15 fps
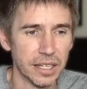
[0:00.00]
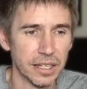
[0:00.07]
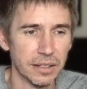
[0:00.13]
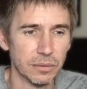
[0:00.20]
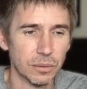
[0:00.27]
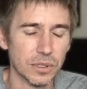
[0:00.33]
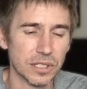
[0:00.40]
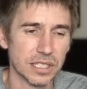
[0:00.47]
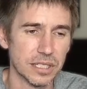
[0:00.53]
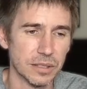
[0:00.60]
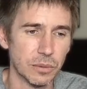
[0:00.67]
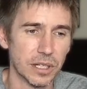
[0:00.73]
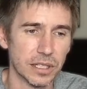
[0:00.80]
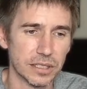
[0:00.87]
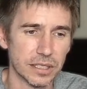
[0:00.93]
we'll see
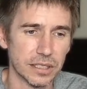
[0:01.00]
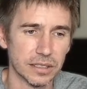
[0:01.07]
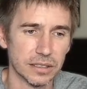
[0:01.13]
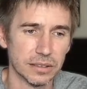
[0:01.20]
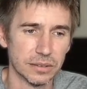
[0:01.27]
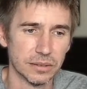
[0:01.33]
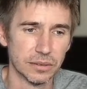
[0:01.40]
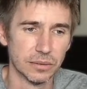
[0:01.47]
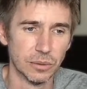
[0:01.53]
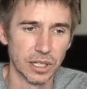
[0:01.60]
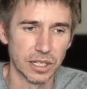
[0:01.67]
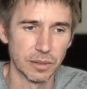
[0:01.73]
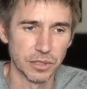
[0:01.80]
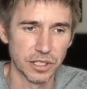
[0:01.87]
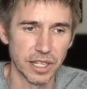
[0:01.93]
what
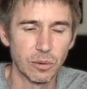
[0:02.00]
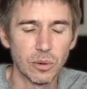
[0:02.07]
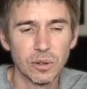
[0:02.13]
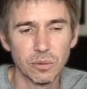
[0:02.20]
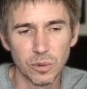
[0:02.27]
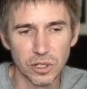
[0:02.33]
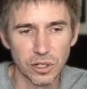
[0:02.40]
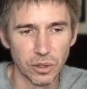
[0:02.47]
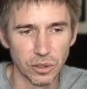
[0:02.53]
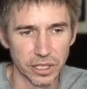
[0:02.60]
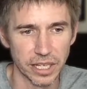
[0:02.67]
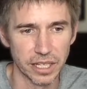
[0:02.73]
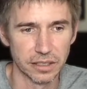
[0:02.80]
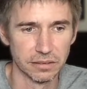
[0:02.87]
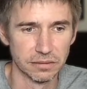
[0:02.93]
comes with that. We'll go look
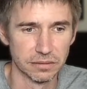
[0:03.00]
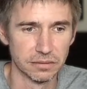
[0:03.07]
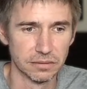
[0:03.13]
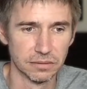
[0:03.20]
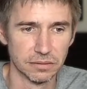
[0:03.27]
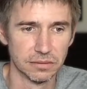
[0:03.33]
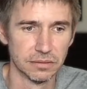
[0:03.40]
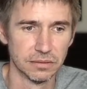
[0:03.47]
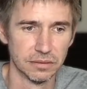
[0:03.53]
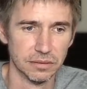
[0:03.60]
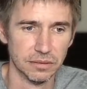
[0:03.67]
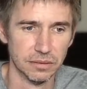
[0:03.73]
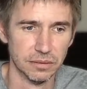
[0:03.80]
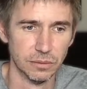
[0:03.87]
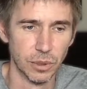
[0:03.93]
at
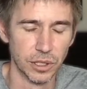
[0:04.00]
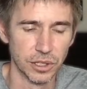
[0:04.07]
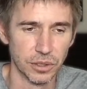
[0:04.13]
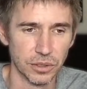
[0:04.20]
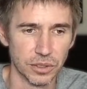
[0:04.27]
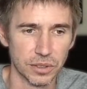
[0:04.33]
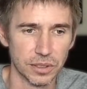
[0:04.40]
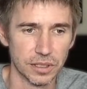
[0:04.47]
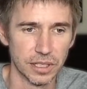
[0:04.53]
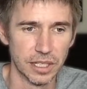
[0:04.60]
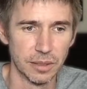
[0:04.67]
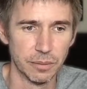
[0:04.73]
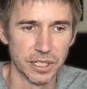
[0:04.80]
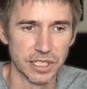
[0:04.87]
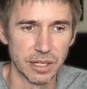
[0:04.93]
what those
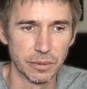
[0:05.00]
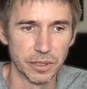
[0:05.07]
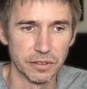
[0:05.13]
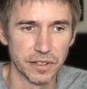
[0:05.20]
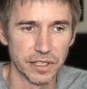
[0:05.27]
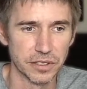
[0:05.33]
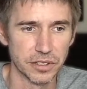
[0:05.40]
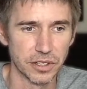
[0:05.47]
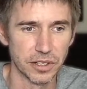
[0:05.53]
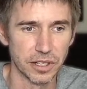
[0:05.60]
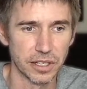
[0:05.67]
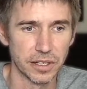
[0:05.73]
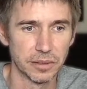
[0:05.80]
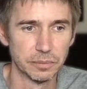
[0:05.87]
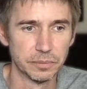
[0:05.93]
assembly files look like now.